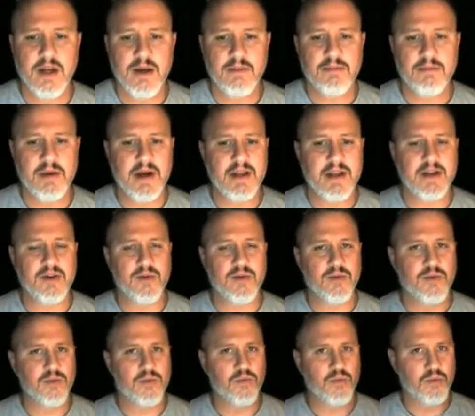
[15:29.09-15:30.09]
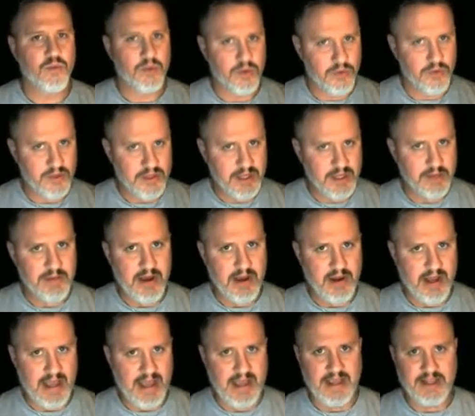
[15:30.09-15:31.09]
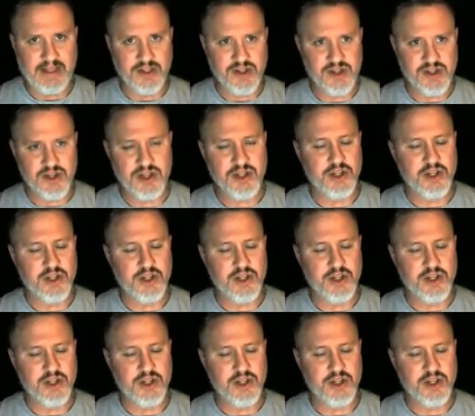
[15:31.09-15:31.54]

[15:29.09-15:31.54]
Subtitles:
But you think about age,